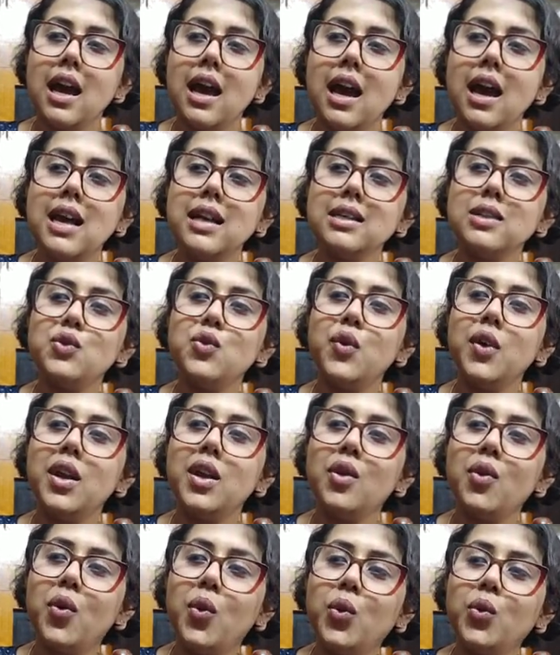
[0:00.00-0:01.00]
as we
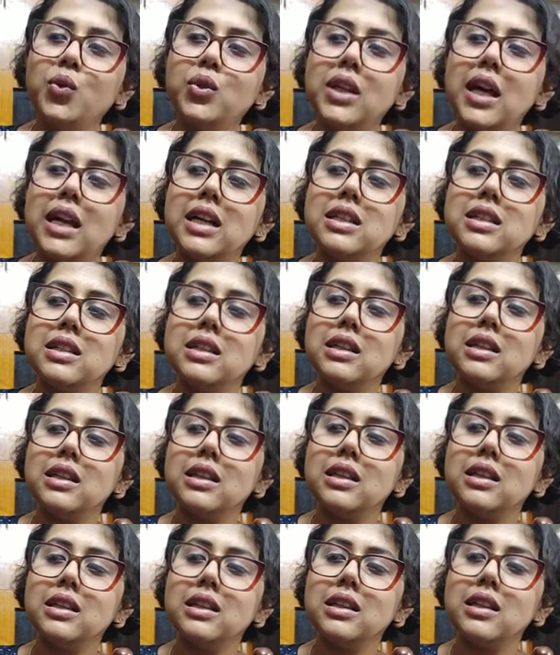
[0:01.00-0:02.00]
know that
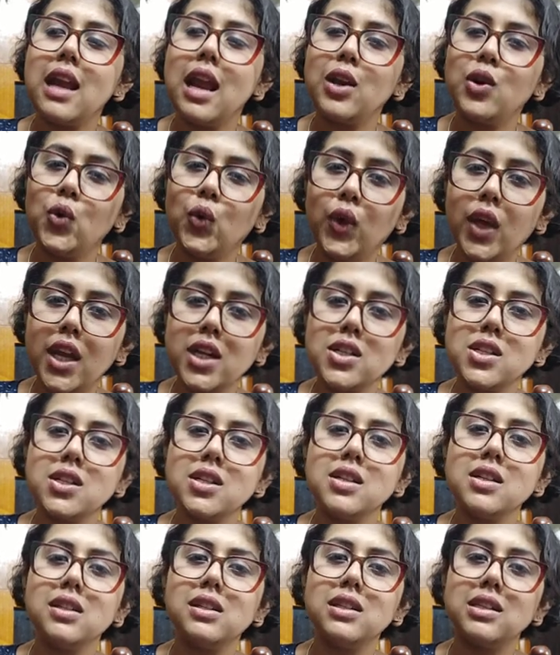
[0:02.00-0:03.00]

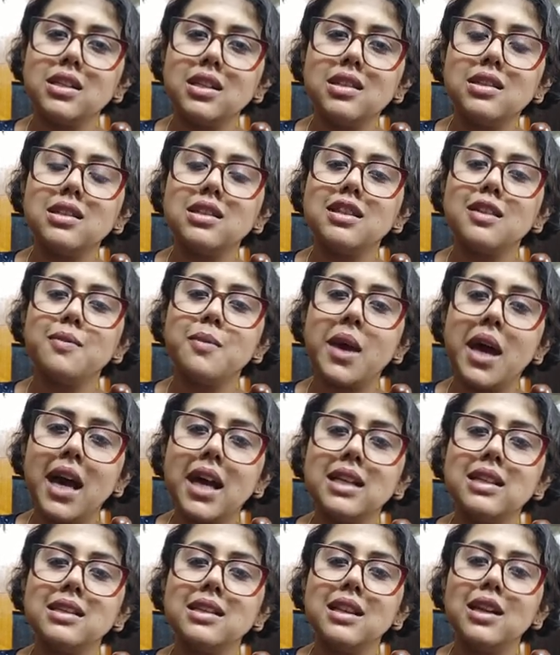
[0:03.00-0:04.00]
educational system
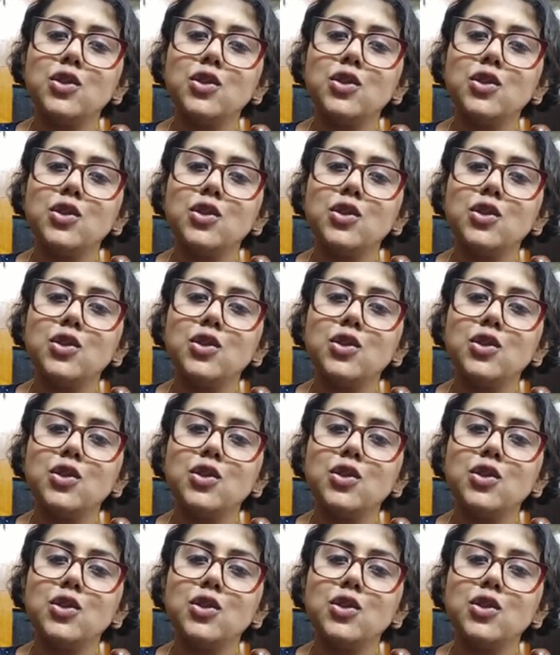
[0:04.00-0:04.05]
has